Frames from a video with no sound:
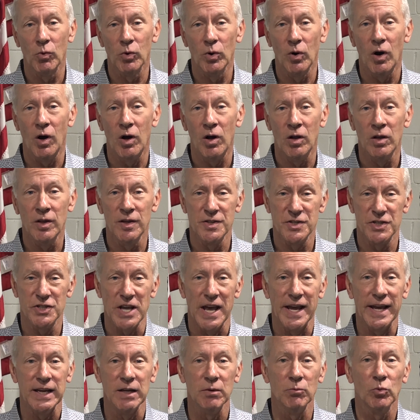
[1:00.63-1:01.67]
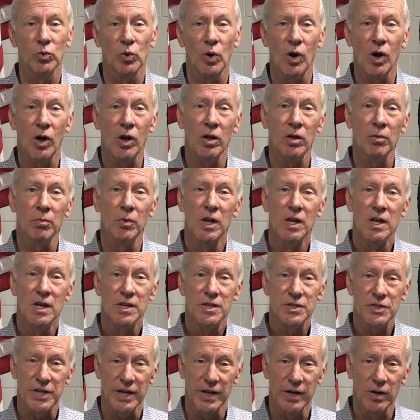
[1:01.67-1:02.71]
we're all the same. We're all
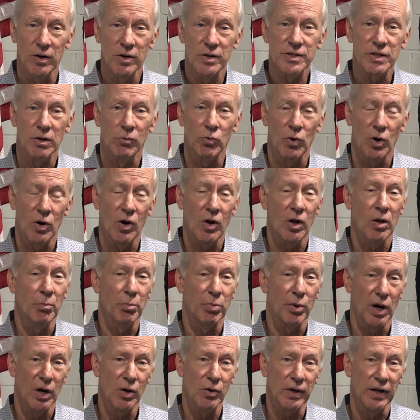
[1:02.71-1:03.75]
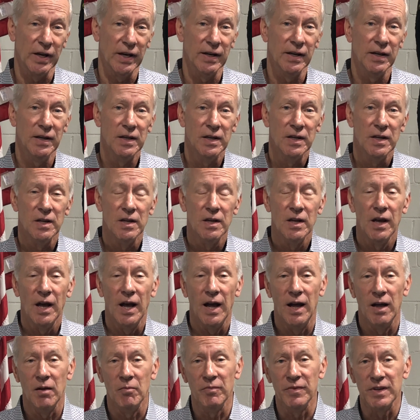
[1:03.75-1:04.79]
sinners and we're all broken.
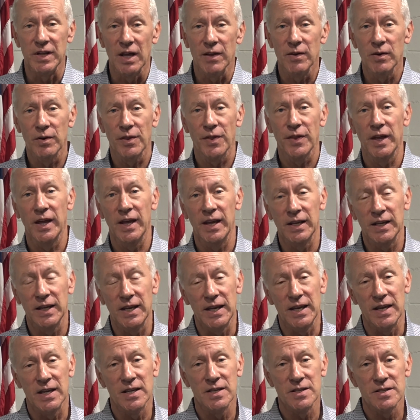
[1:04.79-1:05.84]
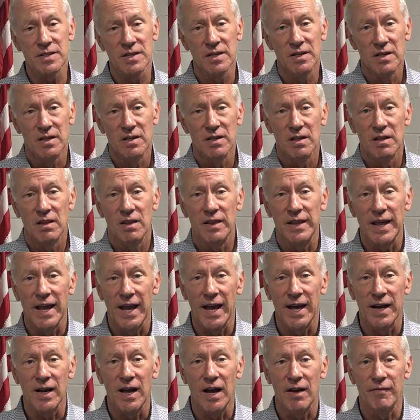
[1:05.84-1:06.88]
The other thing is
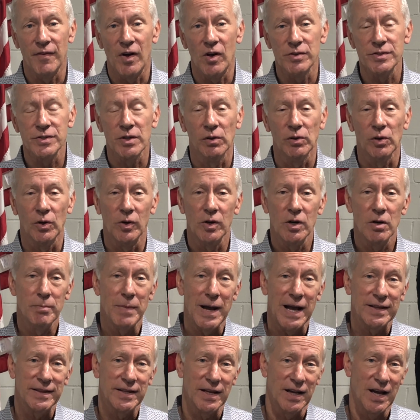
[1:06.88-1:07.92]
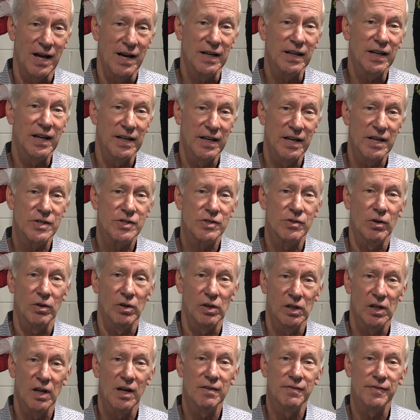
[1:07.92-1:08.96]
that I've also learned about the unconditional
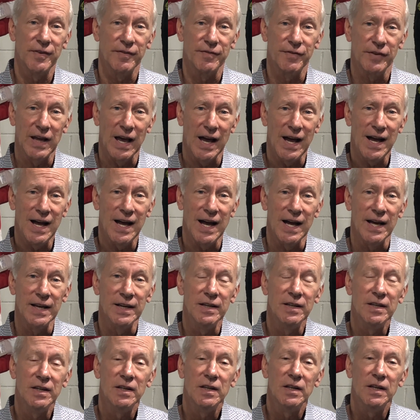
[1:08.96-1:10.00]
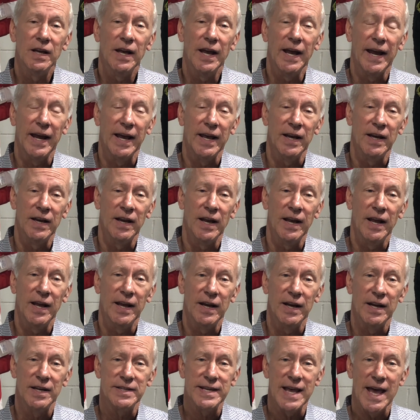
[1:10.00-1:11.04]
love of God, and
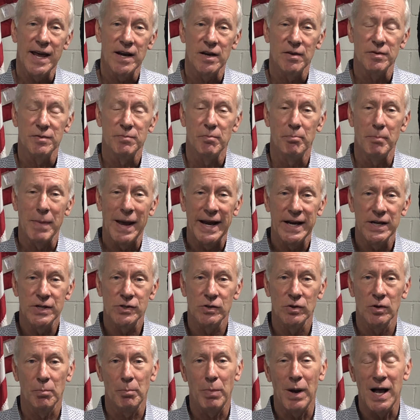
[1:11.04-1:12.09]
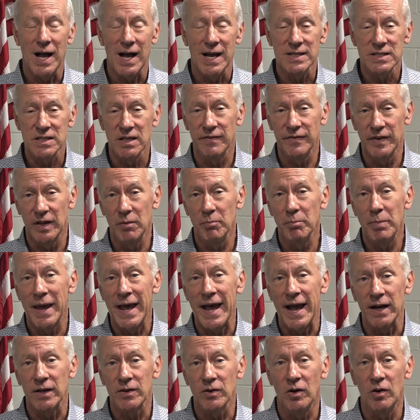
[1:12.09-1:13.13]
it's had a major positive
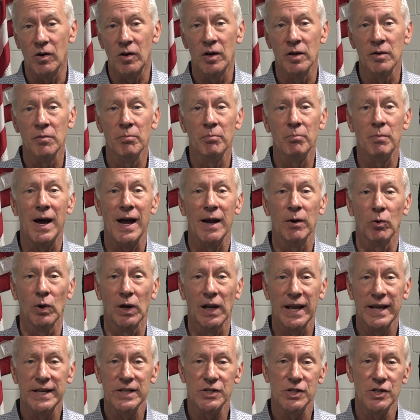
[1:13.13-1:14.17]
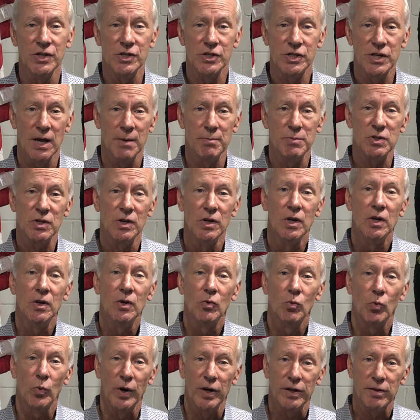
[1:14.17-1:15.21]
impact on my relationships
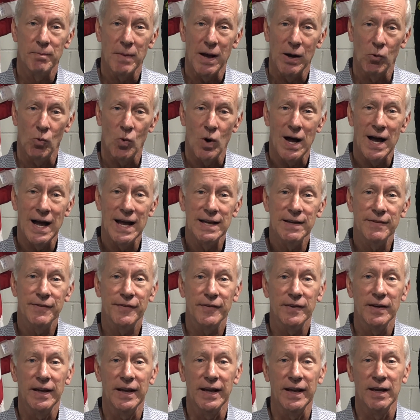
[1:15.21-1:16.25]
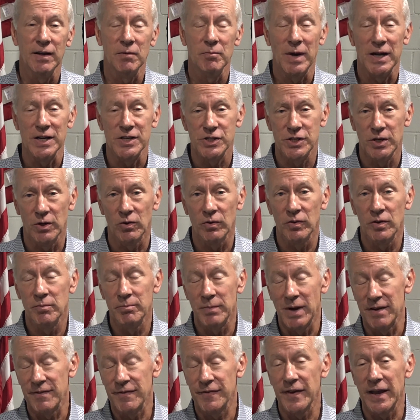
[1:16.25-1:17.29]
with my wife and my children,
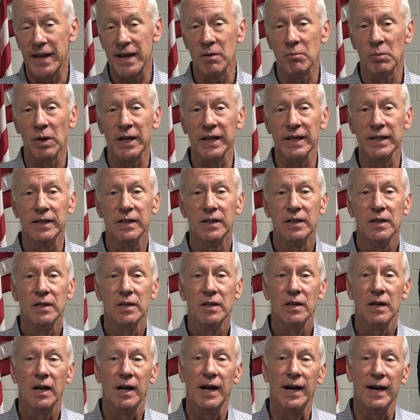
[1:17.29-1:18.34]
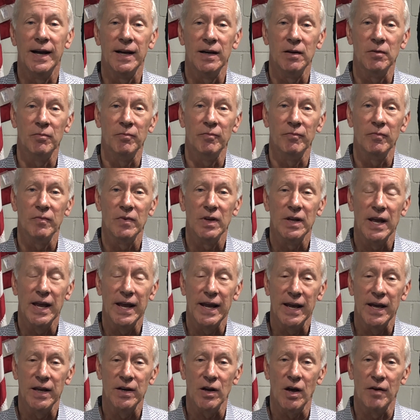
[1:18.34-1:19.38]
my family.
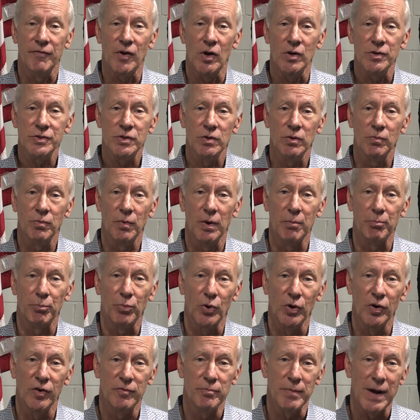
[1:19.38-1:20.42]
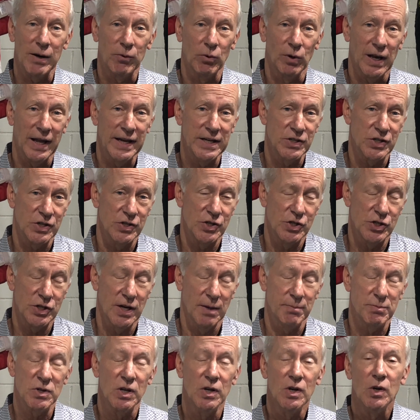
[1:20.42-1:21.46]
And I've also improved my
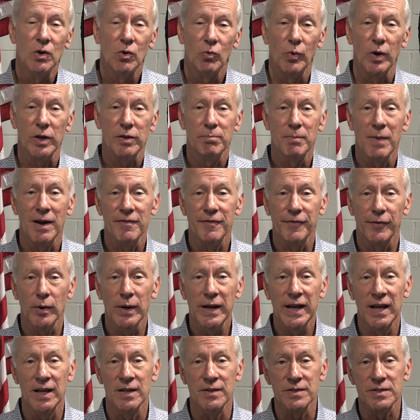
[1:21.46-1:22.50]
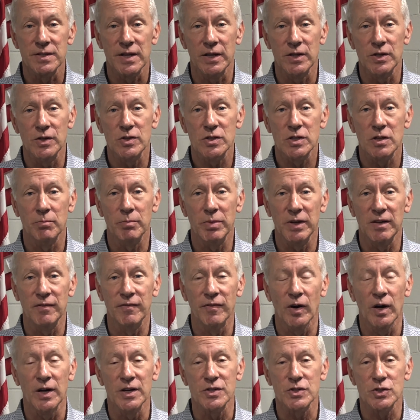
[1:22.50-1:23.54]
relationships with my friends. They used to be
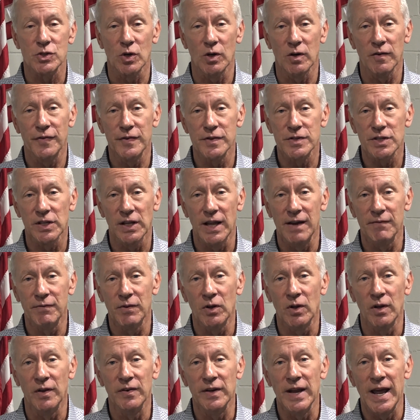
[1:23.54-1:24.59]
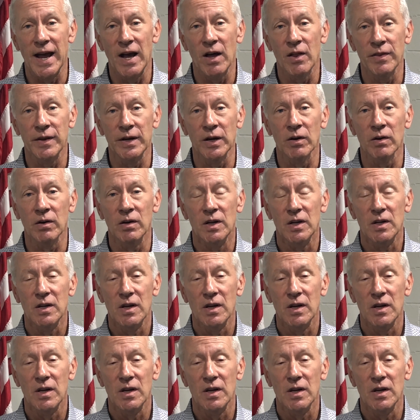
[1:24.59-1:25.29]
very surface level, and now they're